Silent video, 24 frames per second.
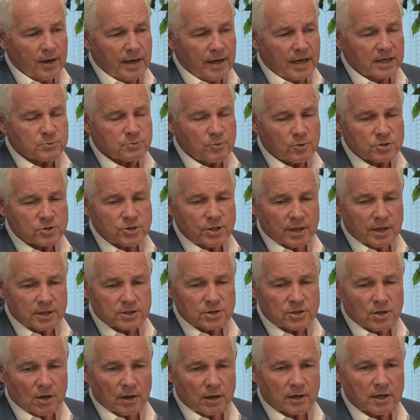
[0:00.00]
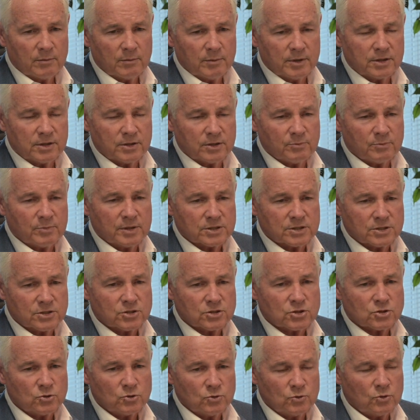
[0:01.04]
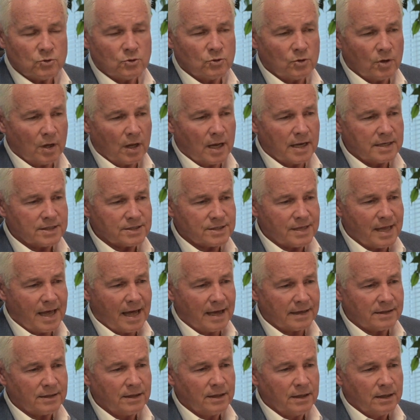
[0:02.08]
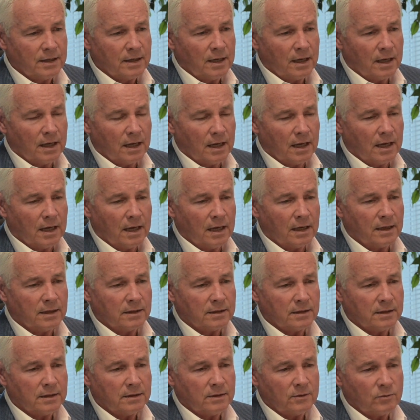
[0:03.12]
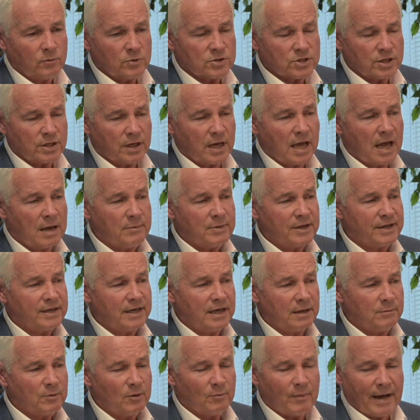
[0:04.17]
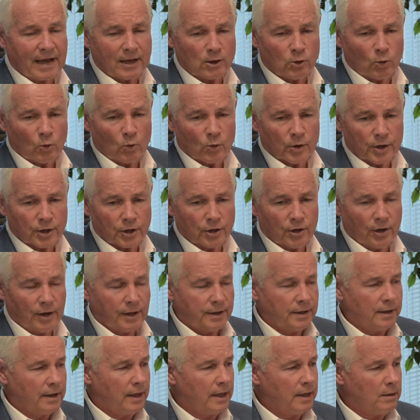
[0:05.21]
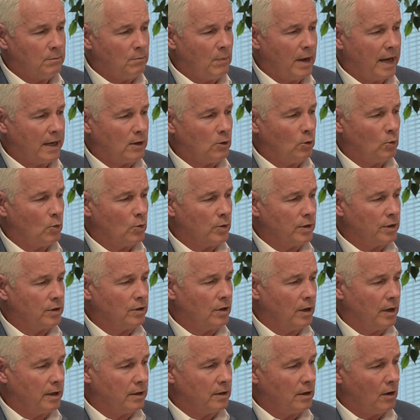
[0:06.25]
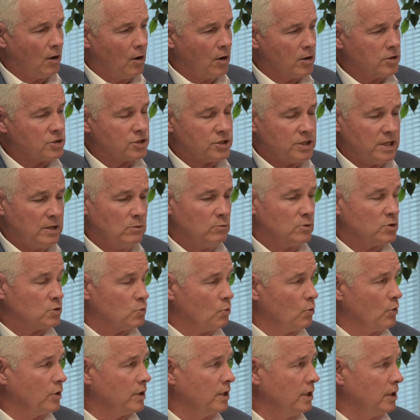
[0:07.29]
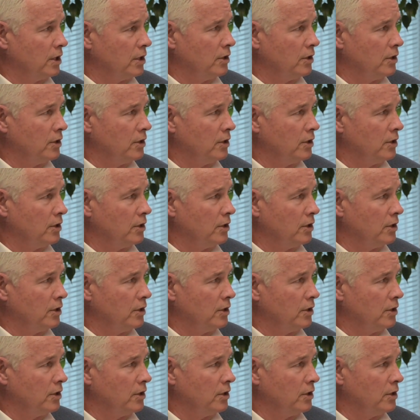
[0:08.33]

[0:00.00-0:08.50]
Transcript: next person I saw come into the business who utilized that was a guy by the name of Michael Ortegon. And Michael Ortegon, RC was working